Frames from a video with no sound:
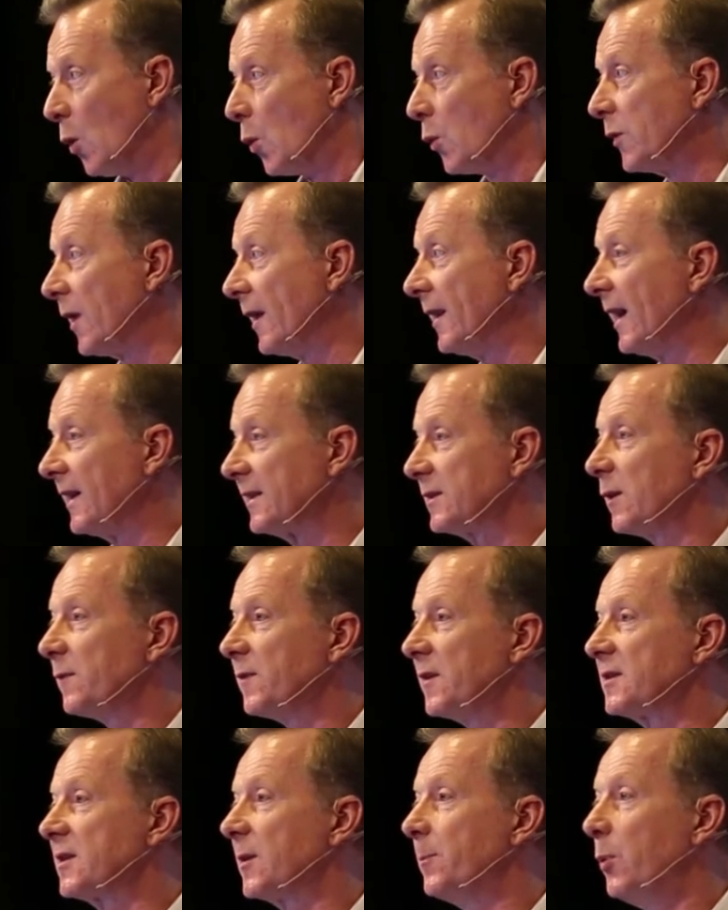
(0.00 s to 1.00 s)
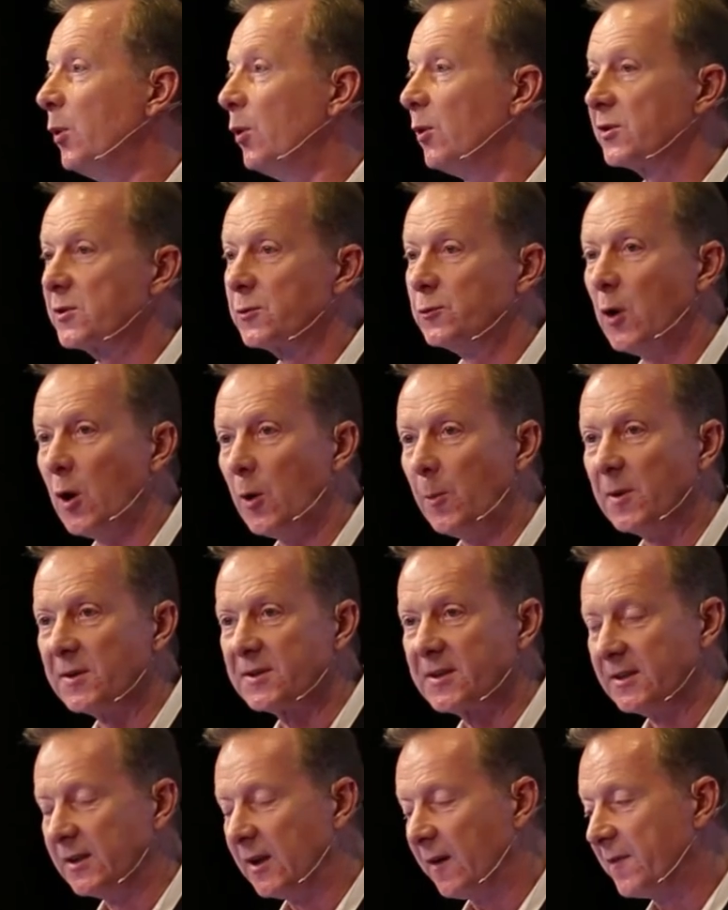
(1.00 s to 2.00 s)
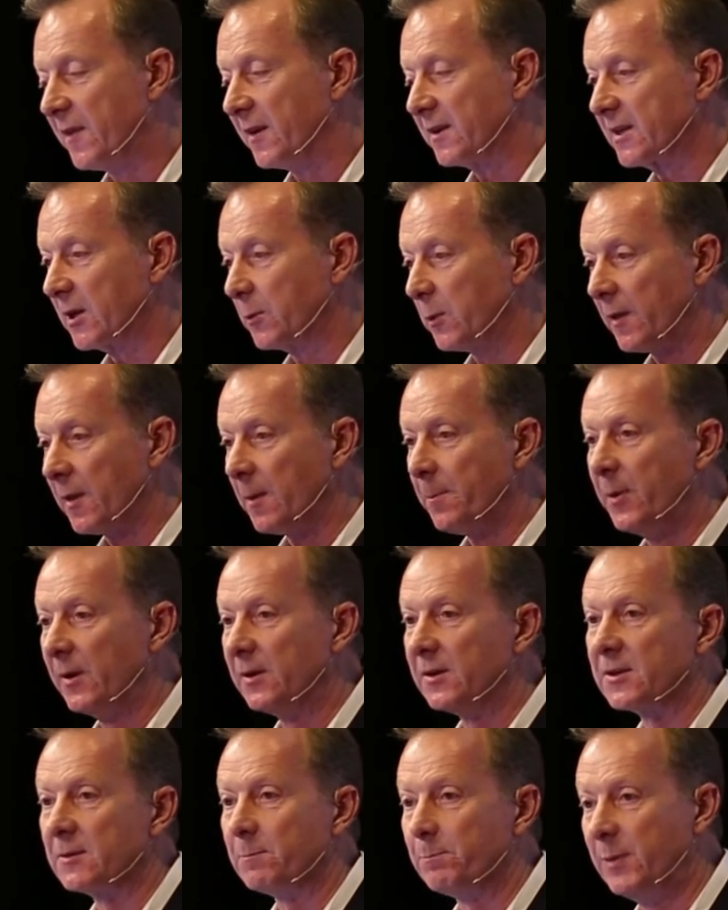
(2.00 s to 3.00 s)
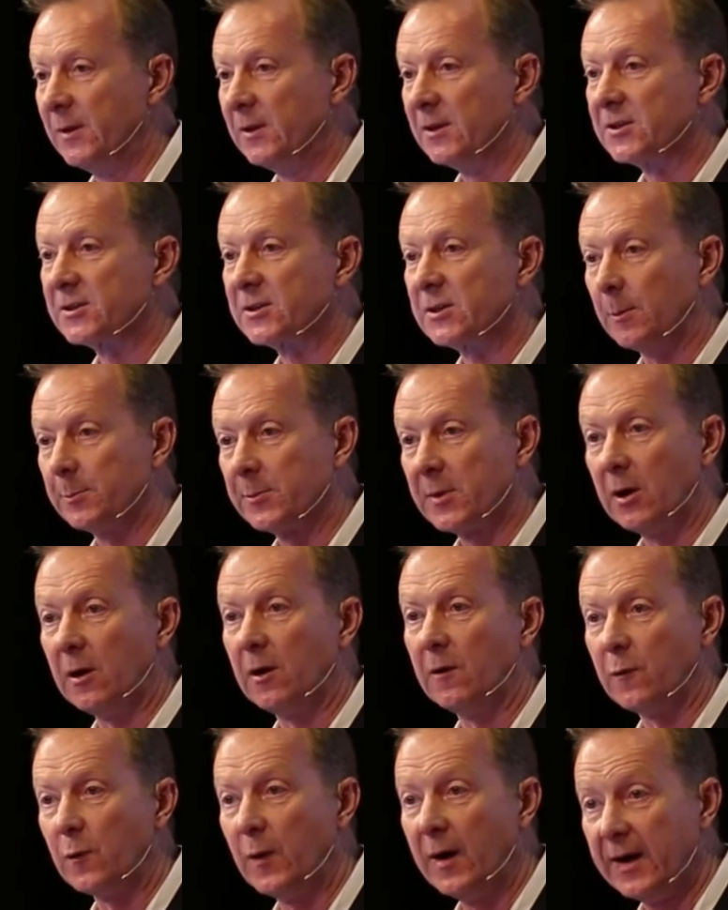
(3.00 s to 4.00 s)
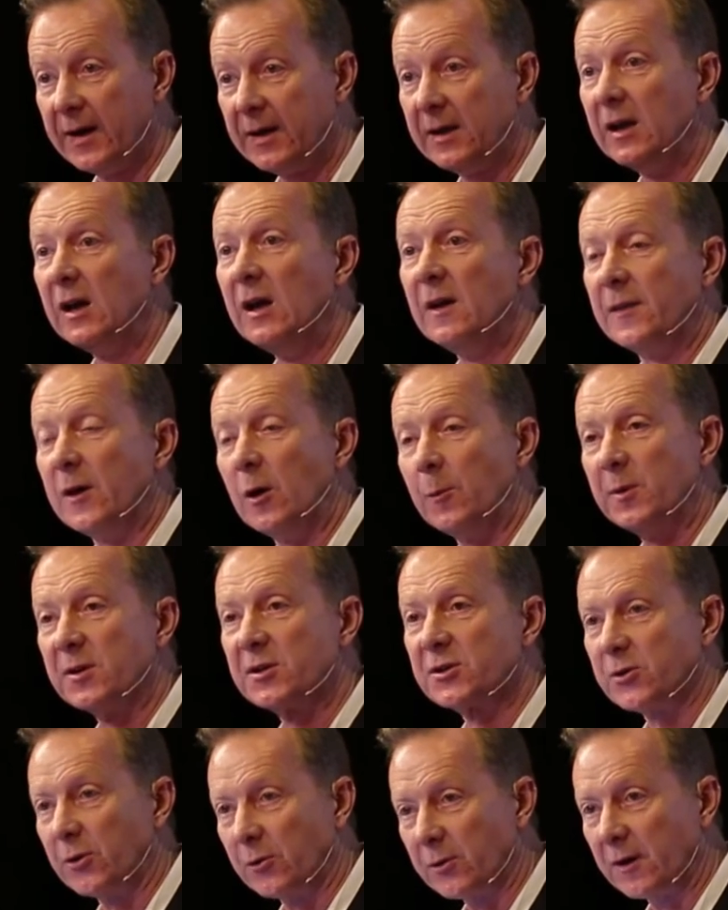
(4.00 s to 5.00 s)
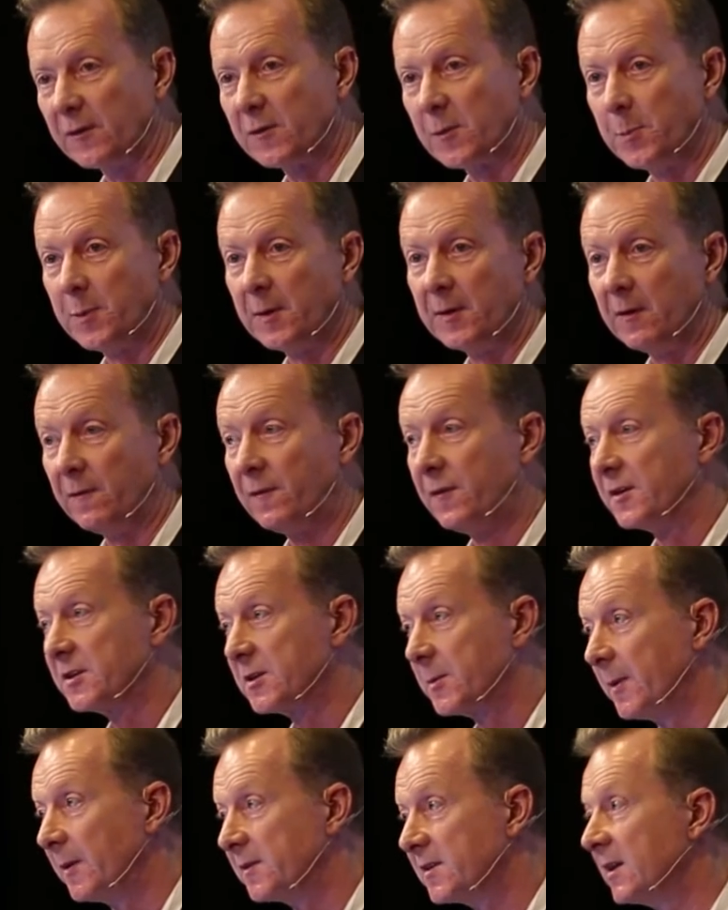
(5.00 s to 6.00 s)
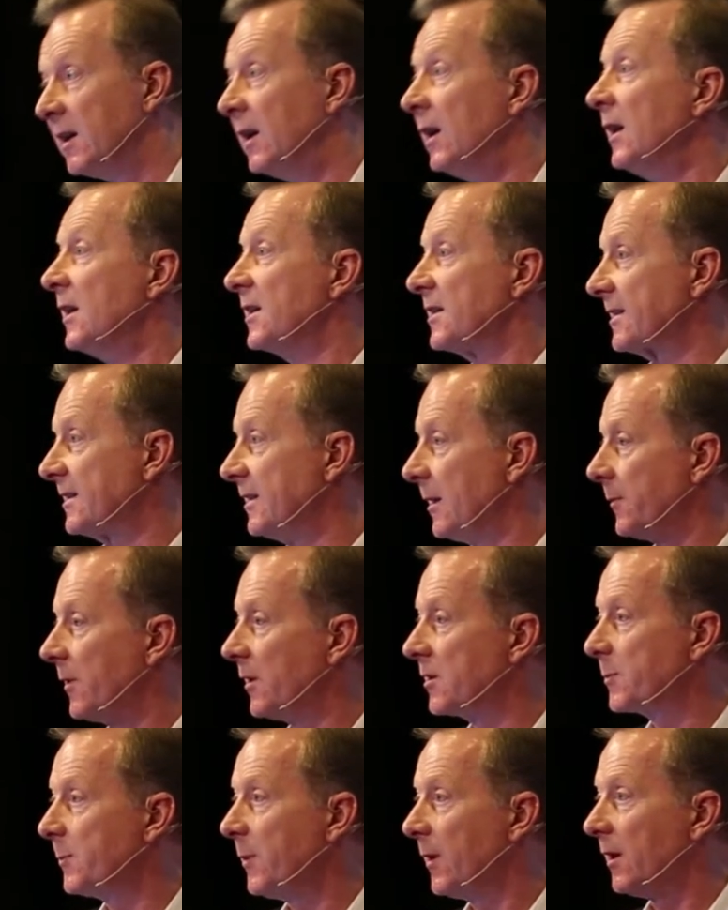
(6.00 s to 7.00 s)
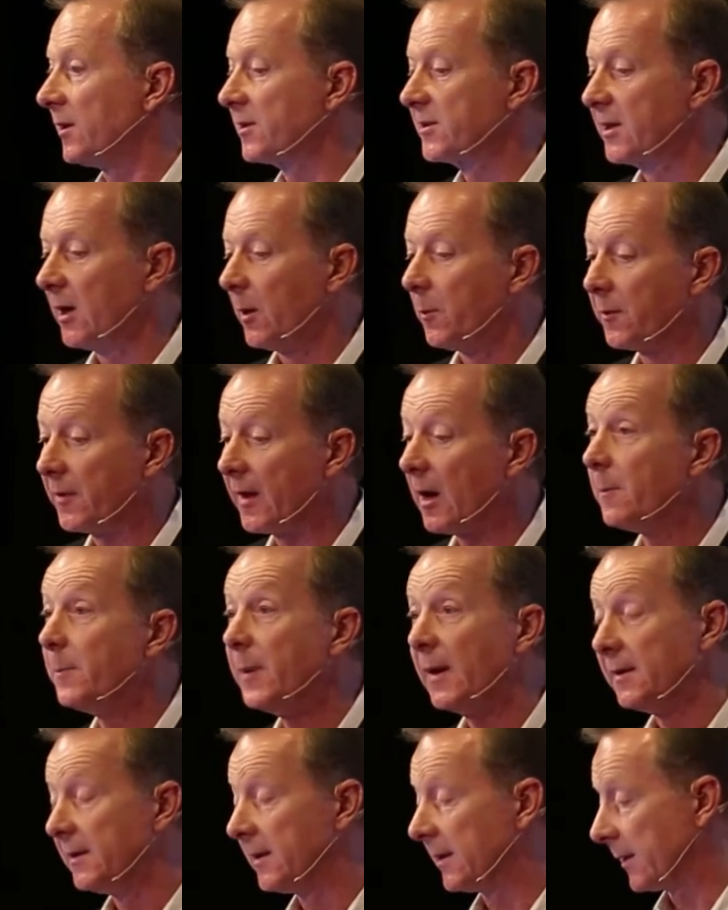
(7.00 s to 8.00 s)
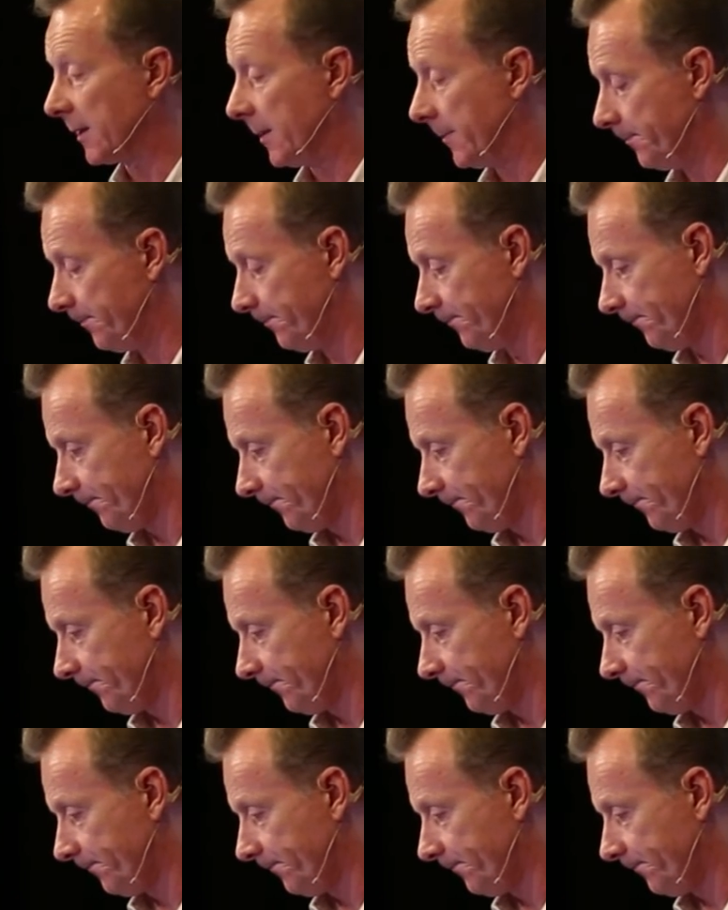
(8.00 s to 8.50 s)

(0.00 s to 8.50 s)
We then had to have the supports robust enough that so when the build stopped halfway, they'll be strong enough for us to be able to slip those parts on without bending them.